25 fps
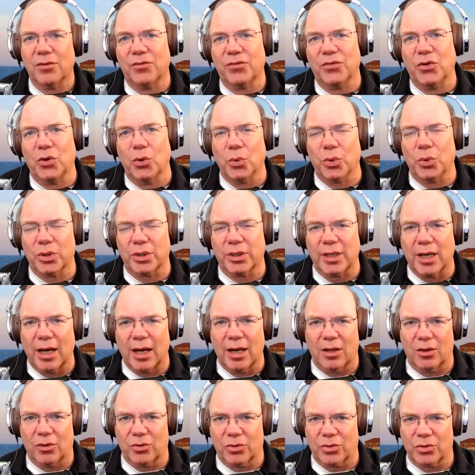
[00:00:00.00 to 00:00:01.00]
fewer
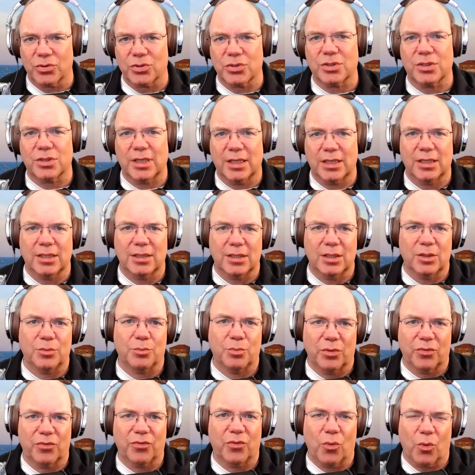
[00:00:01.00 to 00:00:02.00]
dollars than you
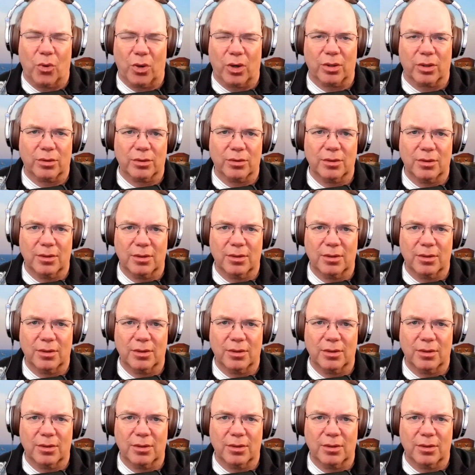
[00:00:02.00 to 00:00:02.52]
did before?